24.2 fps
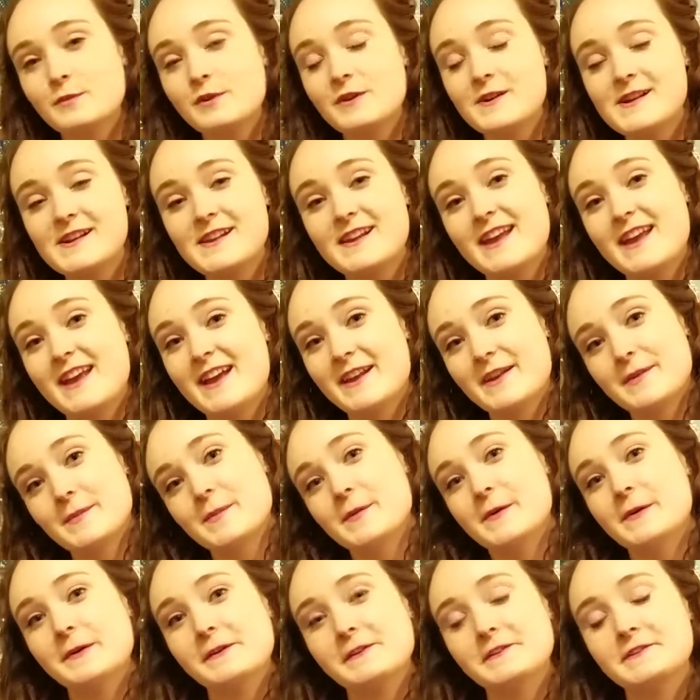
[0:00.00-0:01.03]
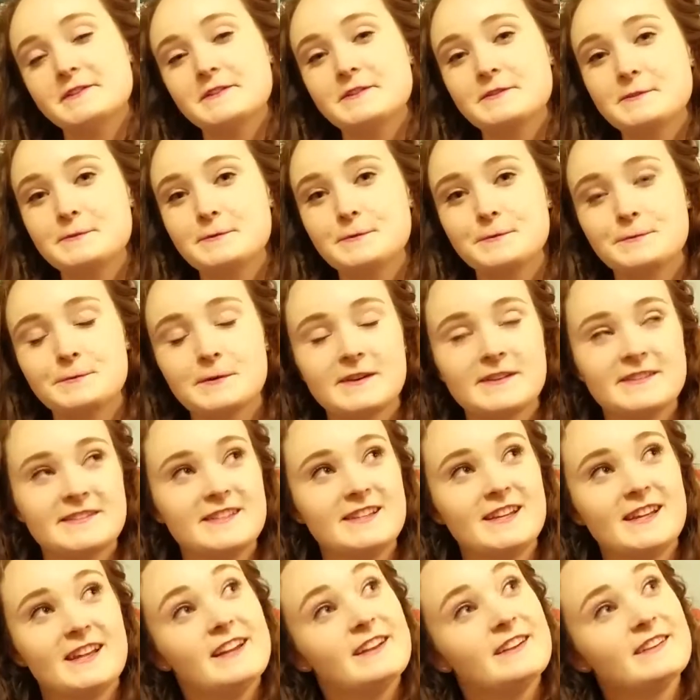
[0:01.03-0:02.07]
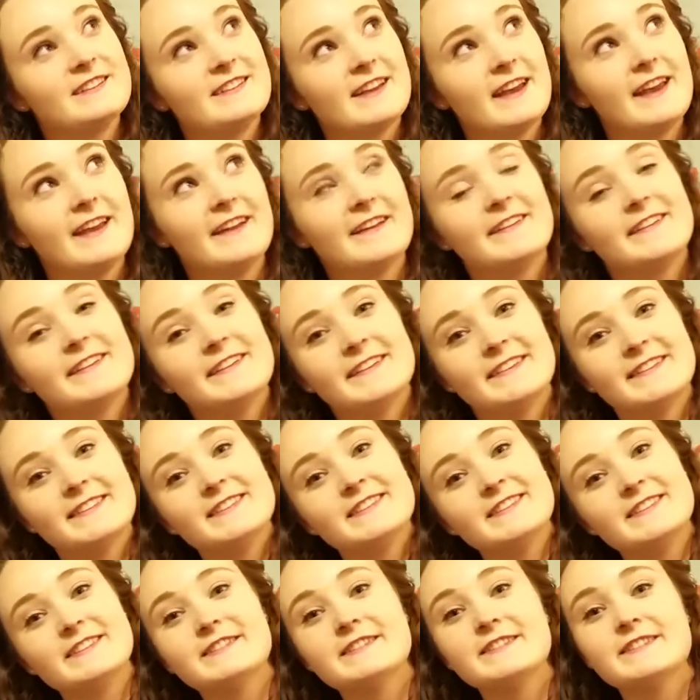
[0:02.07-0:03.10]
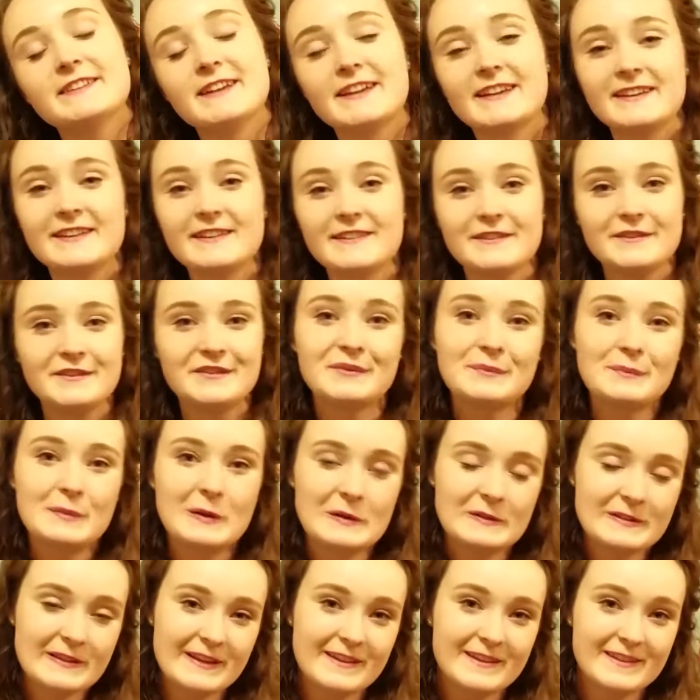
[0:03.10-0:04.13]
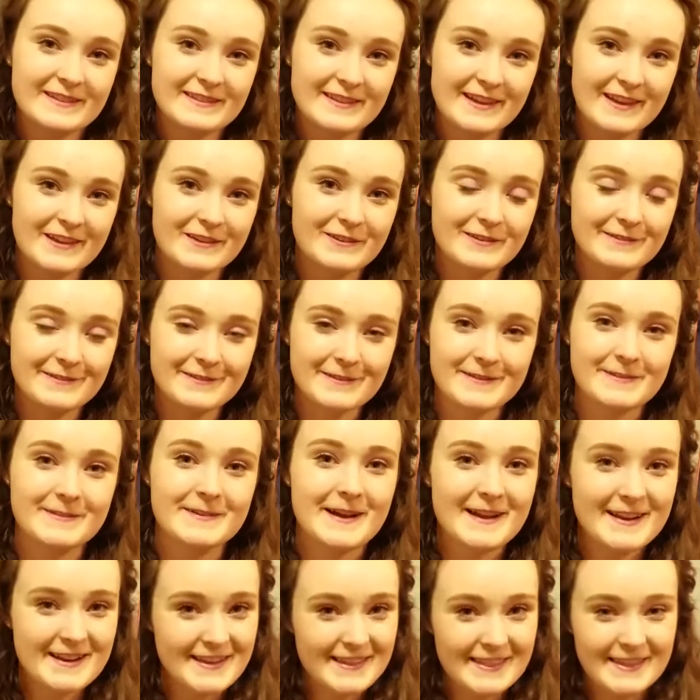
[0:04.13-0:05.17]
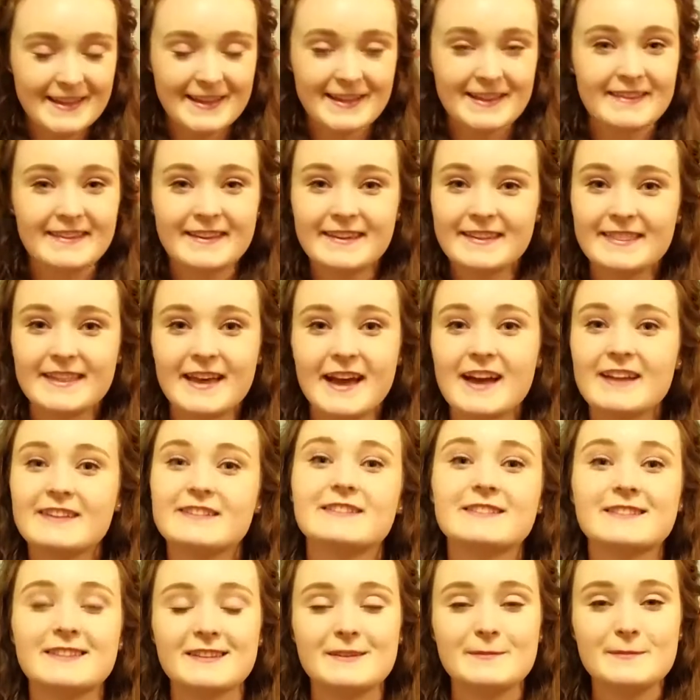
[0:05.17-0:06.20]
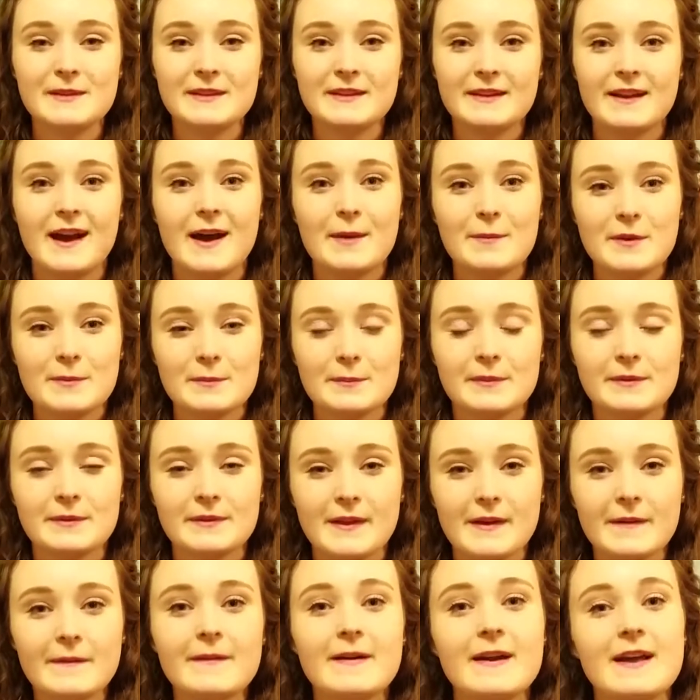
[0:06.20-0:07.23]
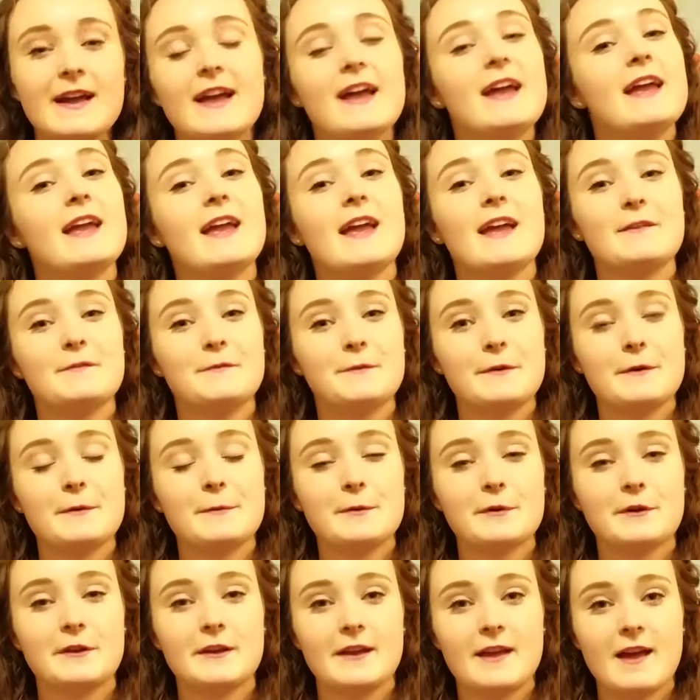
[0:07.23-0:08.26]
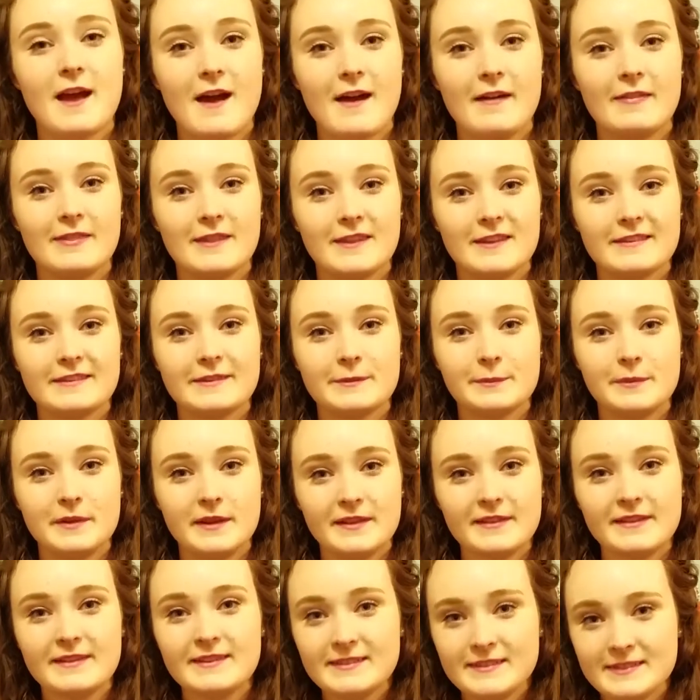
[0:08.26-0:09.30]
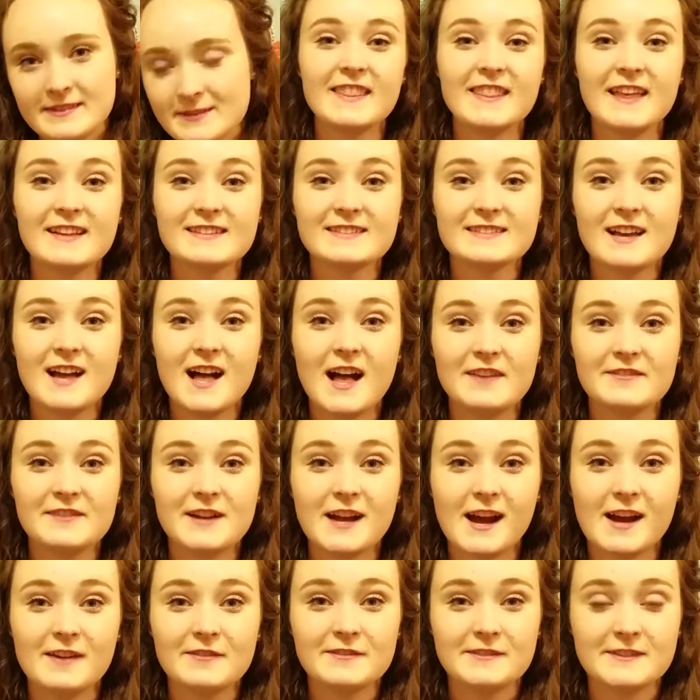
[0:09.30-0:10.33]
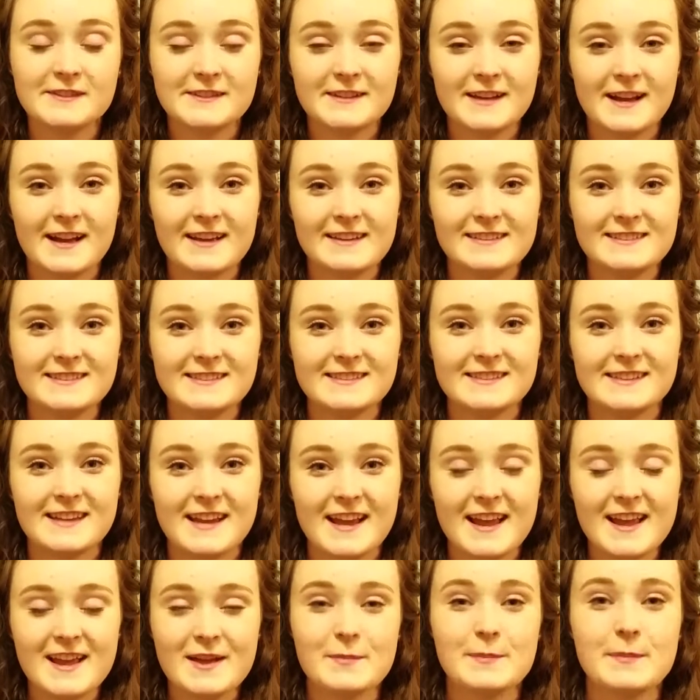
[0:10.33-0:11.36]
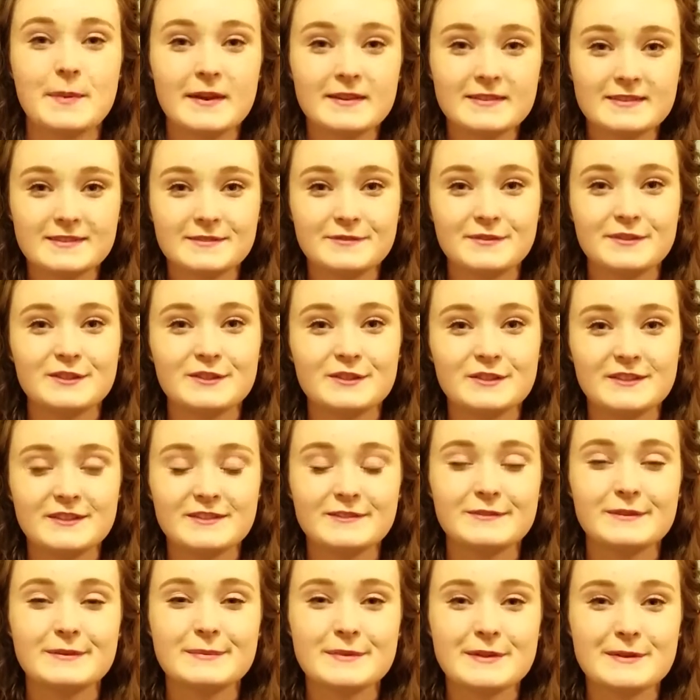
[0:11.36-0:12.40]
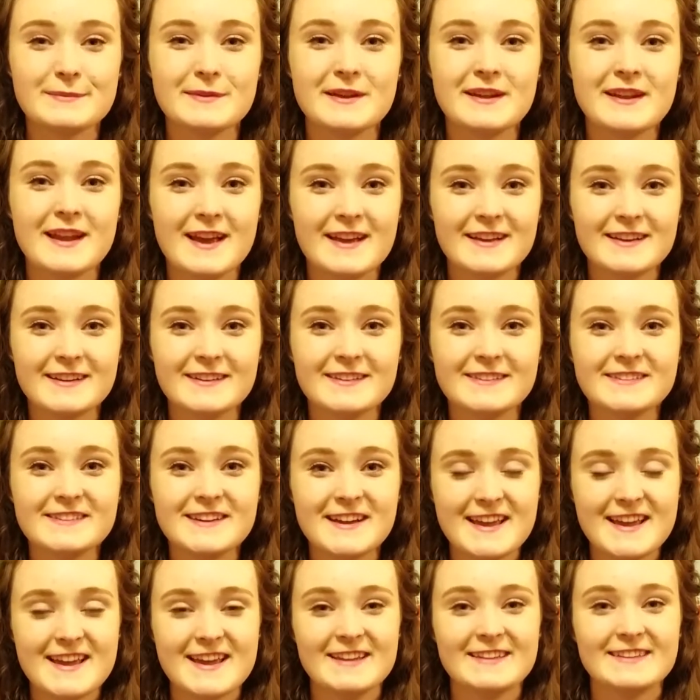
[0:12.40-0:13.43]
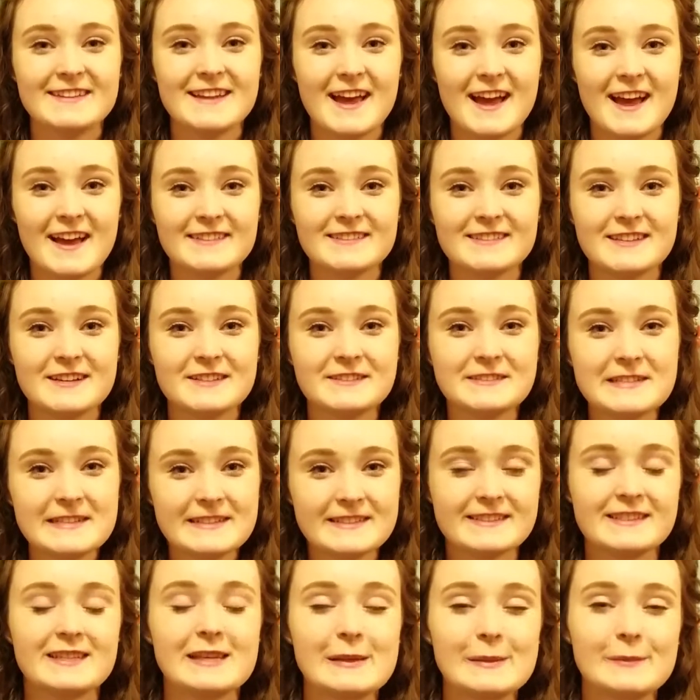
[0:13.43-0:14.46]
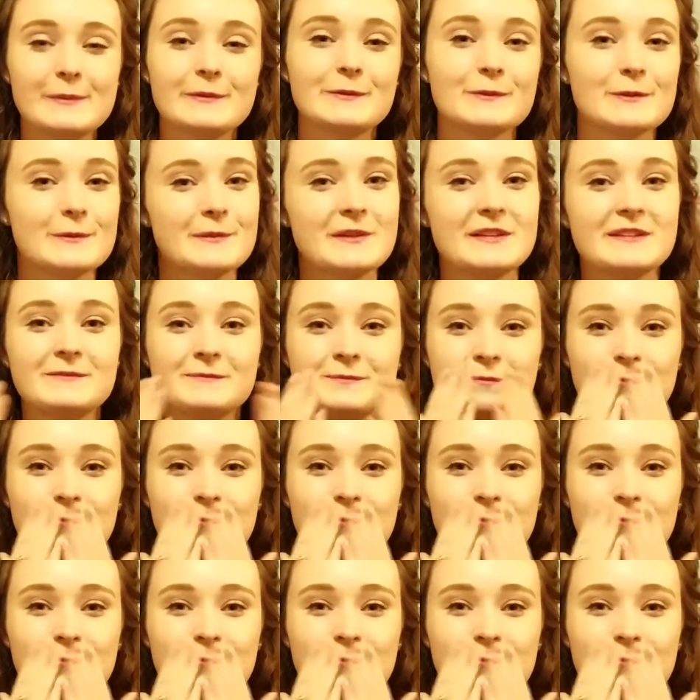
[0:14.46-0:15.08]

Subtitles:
marine animal, to where'd you get your tail, to can you do a Mermaid tail review, anything like that. Just leave me a comment below and we'll put it on this playlist. That's all I've got for you guys today. Best fishes from Mermaid Echo, and as always, keep swimming.